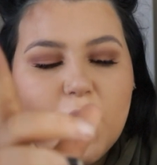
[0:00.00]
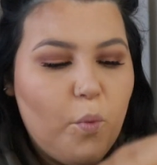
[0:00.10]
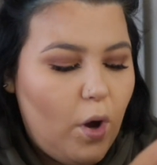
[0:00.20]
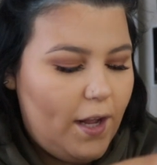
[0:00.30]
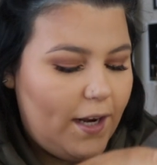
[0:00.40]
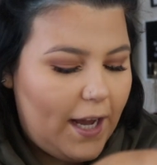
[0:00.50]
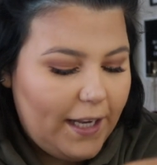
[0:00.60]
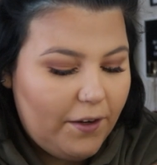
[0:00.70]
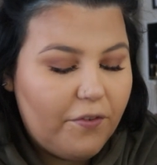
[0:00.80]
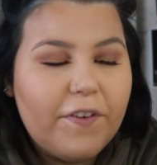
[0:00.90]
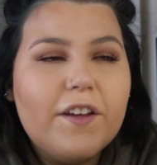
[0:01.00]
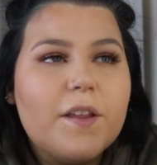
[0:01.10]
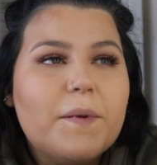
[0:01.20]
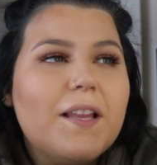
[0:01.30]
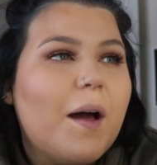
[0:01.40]
One, I can feel
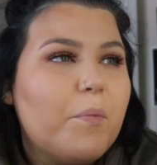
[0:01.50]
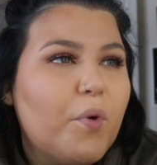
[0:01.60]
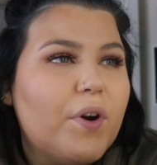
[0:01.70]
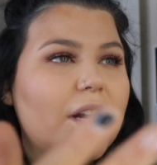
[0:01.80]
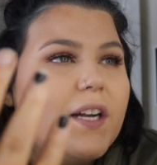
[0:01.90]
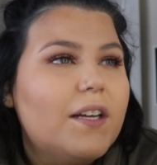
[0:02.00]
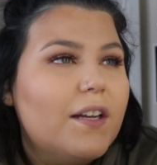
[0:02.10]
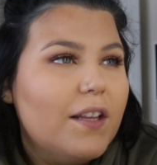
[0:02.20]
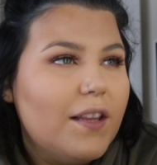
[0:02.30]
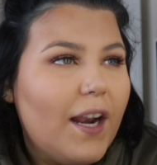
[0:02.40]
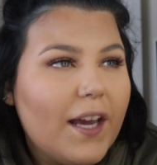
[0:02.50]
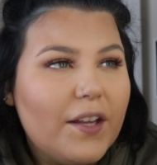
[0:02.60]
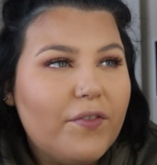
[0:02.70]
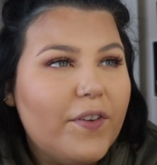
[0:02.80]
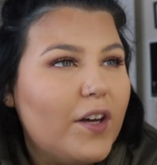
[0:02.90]
them a lot more than I
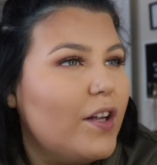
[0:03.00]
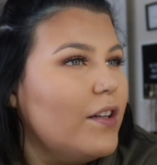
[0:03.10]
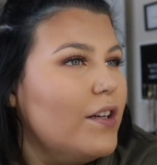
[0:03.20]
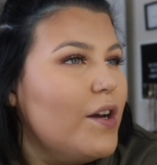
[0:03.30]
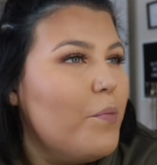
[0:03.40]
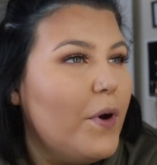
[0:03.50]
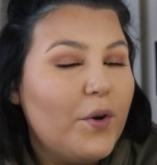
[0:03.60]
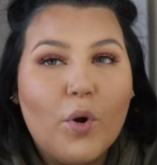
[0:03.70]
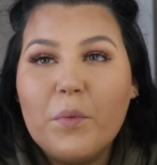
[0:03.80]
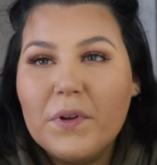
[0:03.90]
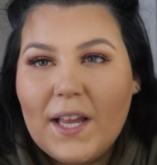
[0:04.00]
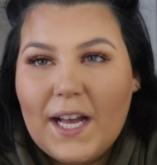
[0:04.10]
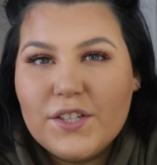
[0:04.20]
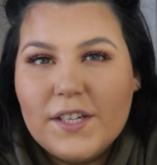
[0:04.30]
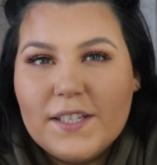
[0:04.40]
can feel my normal
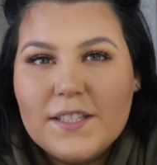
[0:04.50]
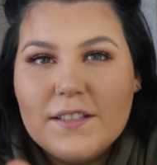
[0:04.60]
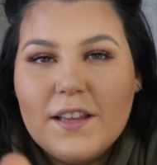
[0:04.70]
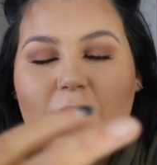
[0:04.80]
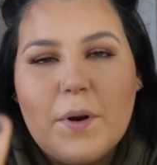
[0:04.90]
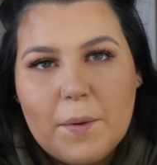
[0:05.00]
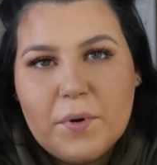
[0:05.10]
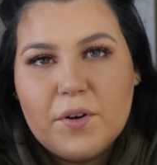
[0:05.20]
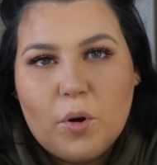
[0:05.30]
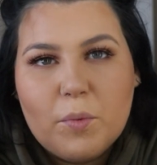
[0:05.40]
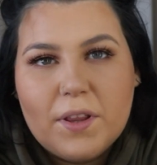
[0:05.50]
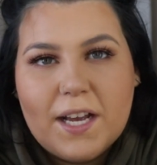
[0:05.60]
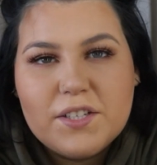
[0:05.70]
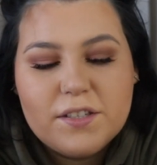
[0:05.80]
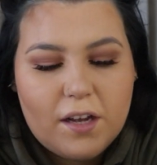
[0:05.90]
lashes. Like when I put normal
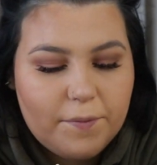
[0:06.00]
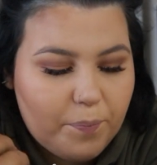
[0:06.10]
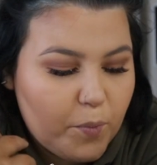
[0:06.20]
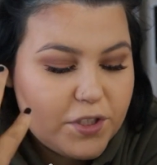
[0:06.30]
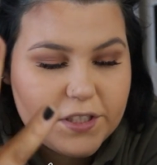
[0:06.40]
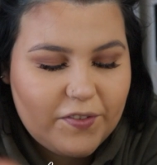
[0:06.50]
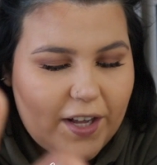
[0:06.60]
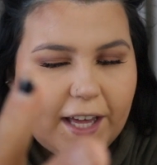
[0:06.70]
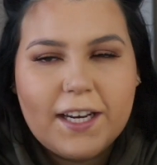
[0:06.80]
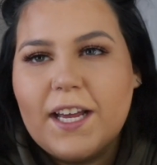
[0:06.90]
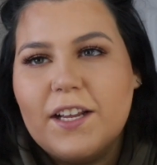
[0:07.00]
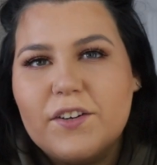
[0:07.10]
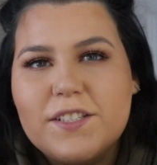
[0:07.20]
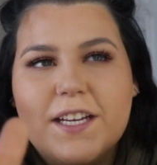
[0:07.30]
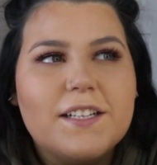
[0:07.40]
lashes on, which is fine. I
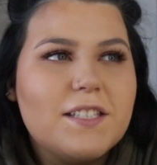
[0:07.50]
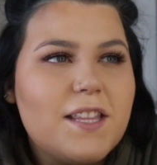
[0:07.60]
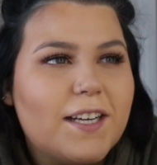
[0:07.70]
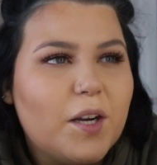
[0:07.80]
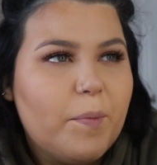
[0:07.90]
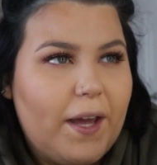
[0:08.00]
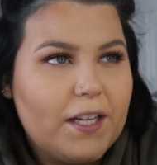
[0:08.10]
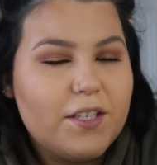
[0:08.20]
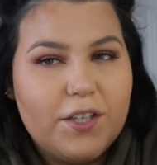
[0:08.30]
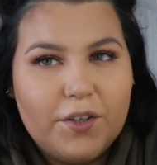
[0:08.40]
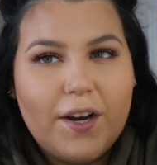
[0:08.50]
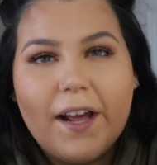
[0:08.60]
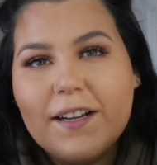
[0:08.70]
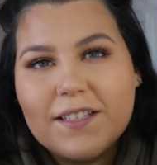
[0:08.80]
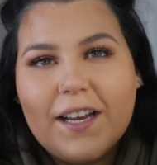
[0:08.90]
understand it's a thicker band too,
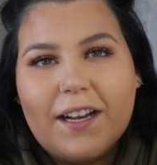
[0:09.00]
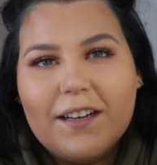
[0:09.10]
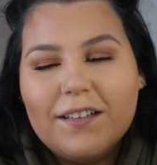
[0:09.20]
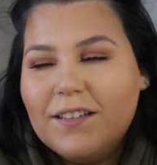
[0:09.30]
and it's like,